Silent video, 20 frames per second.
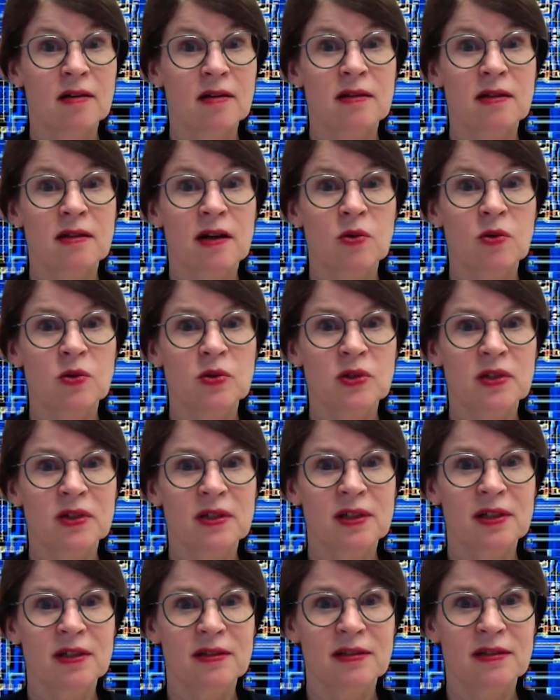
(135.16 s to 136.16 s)
are a thousand
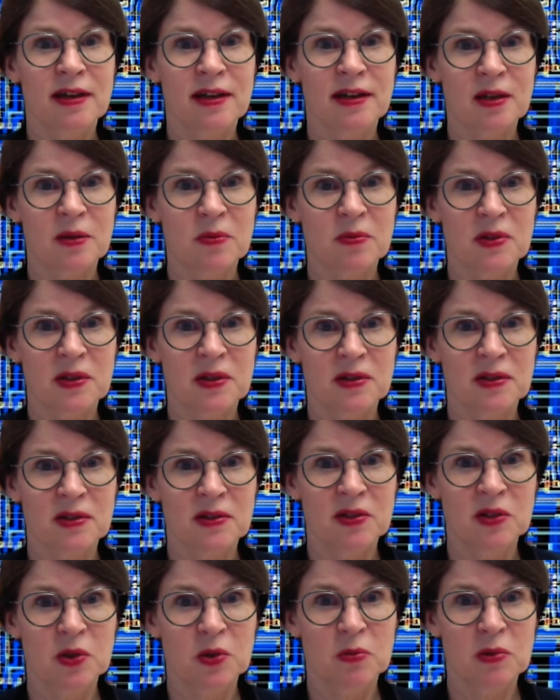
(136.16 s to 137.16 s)
trillion
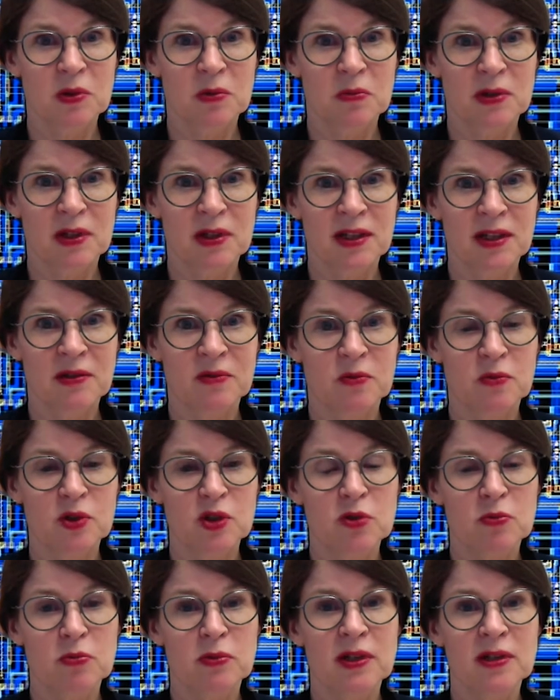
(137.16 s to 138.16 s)
synapses in the human brain,
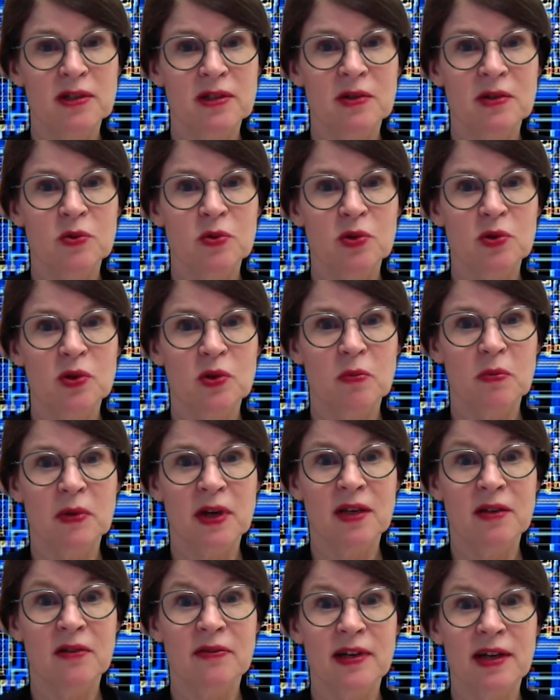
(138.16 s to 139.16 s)
which brings it to the
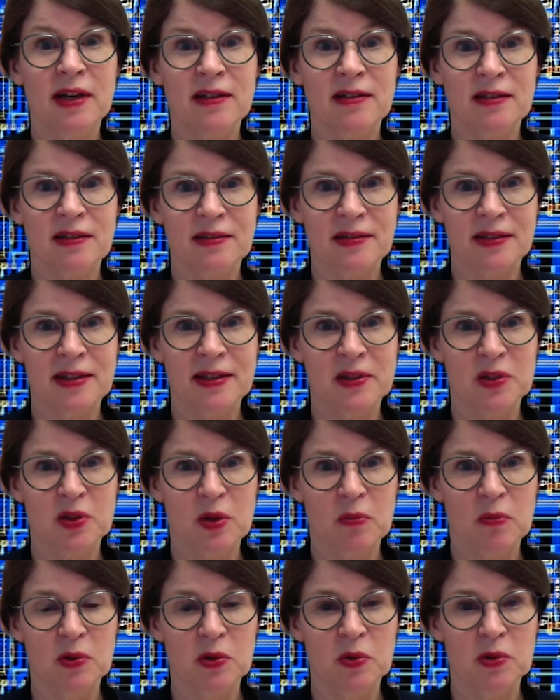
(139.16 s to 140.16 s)
domain of
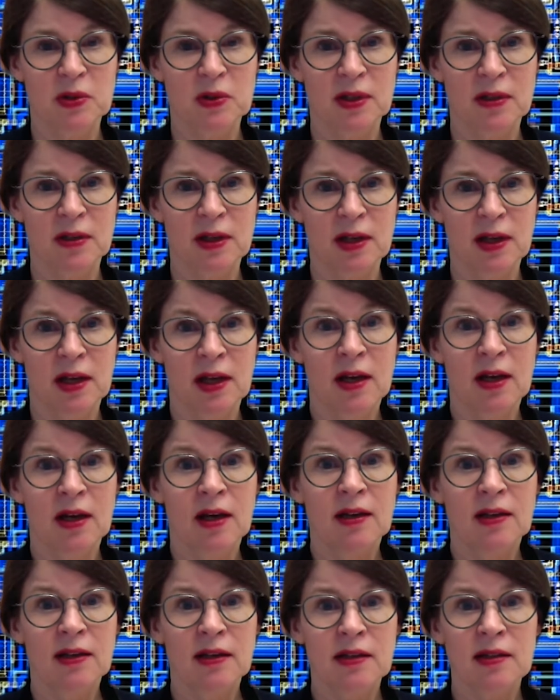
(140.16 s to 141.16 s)
exascale computing.
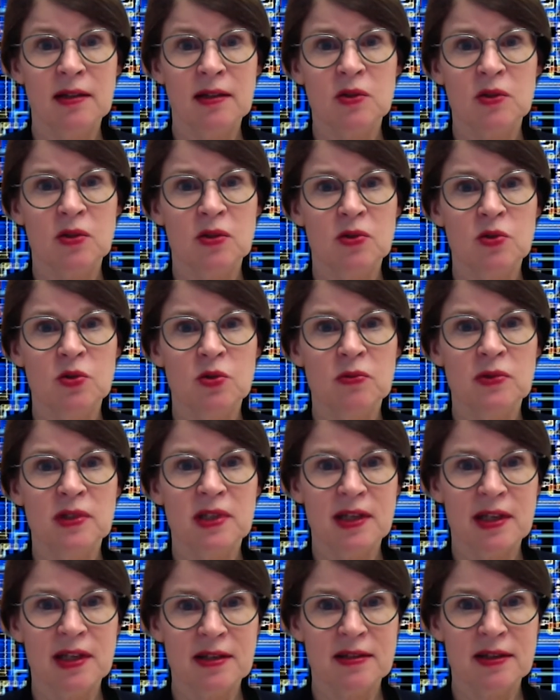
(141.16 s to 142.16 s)
Yet it
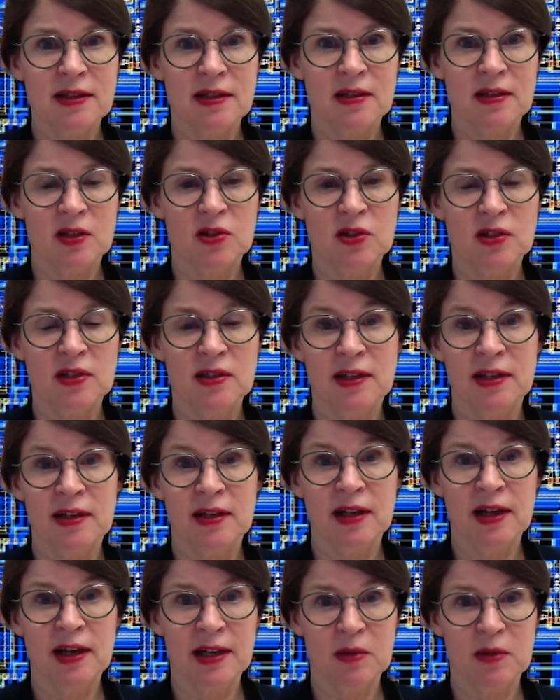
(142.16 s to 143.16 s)
consumes less energy
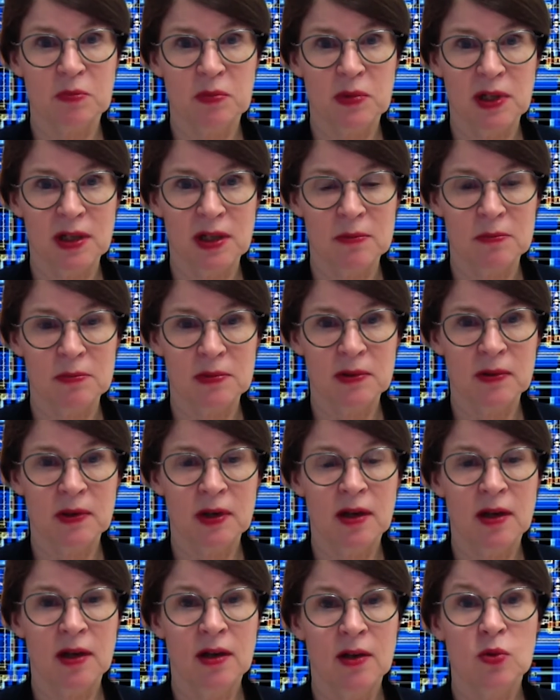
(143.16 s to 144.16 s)
than a light bulb.
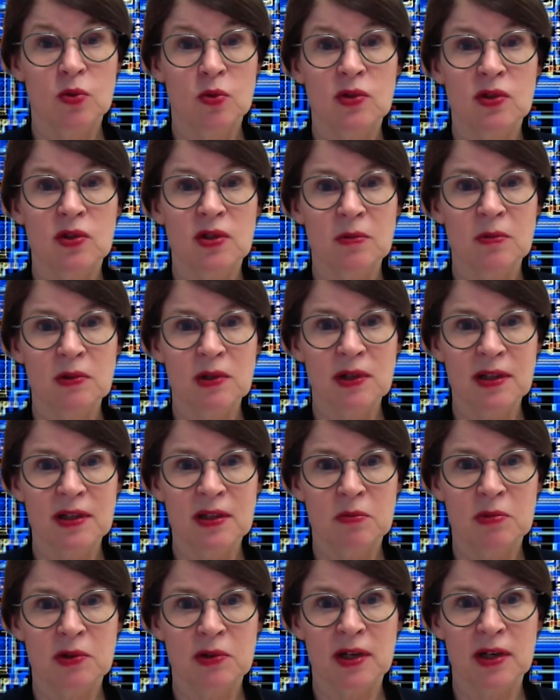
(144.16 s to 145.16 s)
To
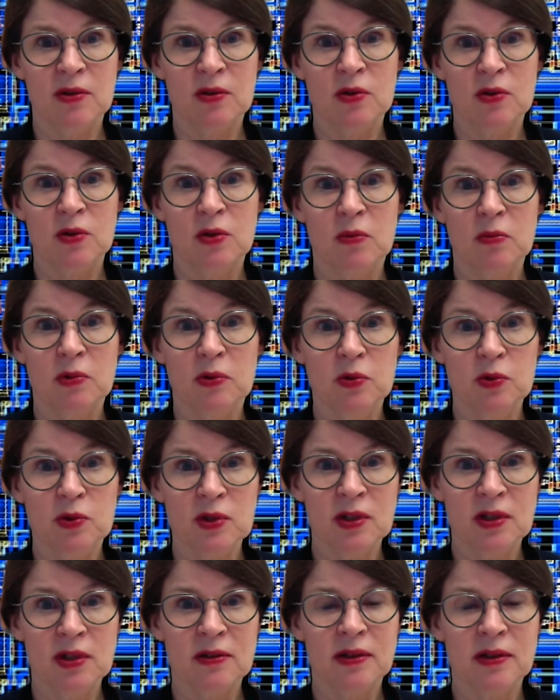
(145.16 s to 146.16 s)
simulate a brain on a
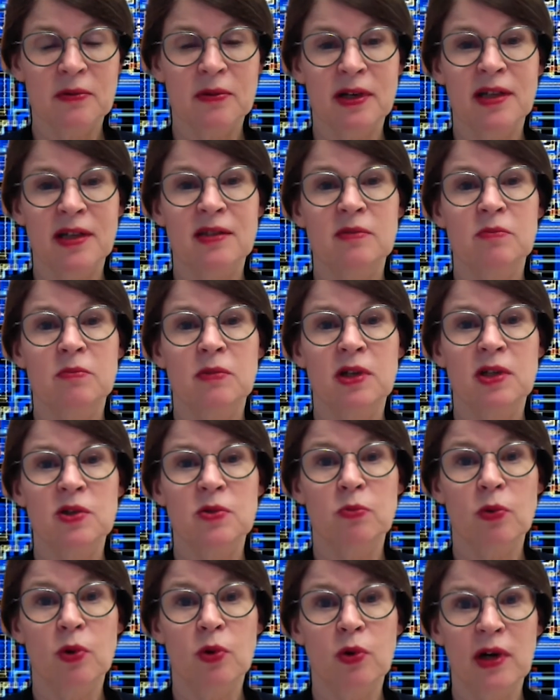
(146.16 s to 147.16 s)
computer requires
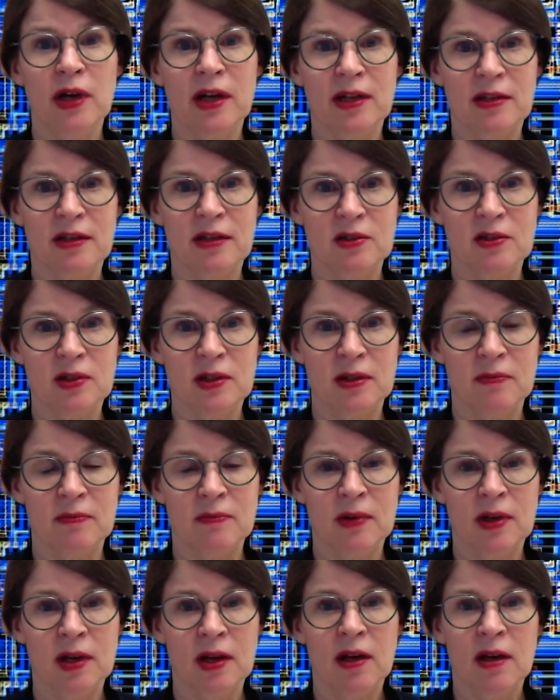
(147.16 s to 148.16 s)
much more energy.
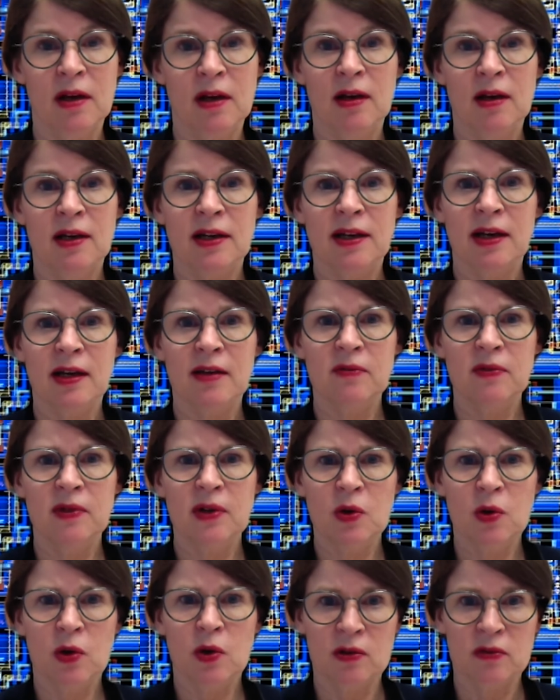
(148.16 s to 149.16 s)

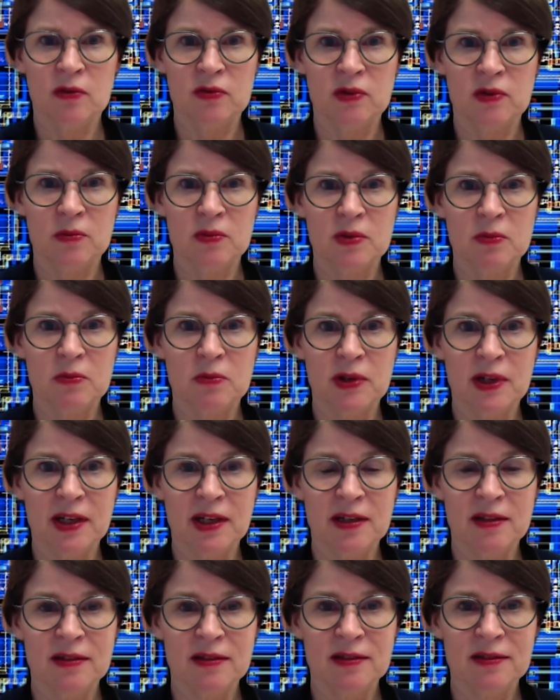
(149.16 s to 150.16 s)
Can be learned from the
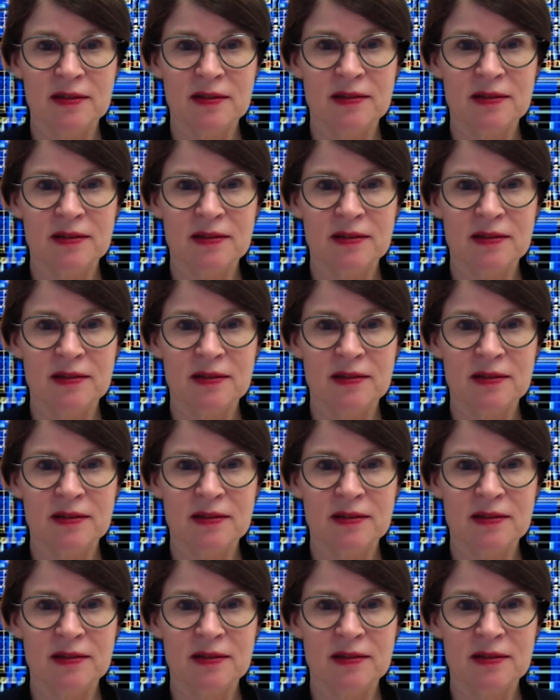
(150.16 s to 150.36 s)
brain.